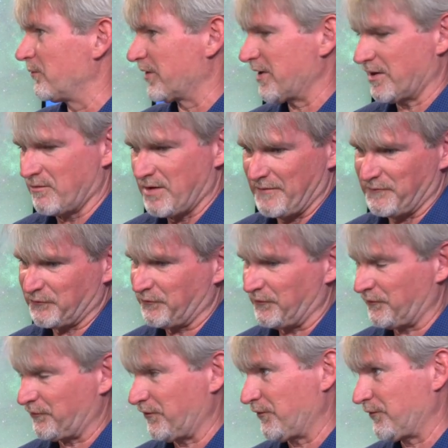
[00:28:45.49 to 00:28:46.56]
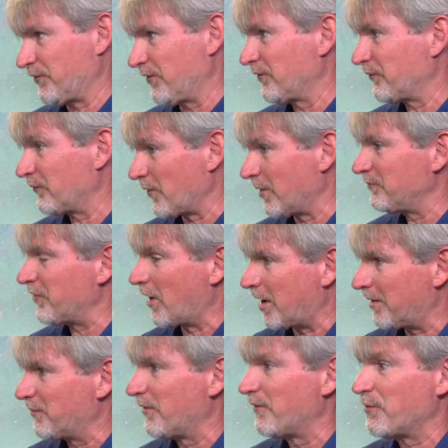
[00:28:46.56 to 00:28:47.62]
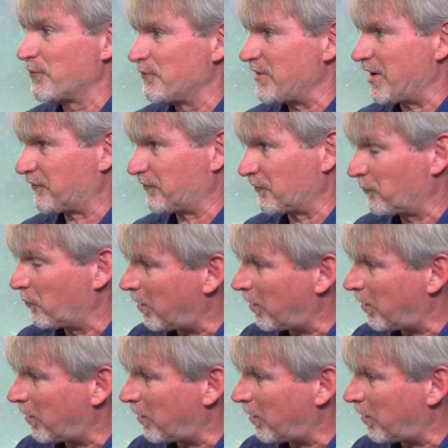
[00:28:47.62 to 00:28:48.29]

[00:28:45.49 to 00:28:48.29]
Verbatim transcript: we're getting a lot of assistance from DARPA through the X S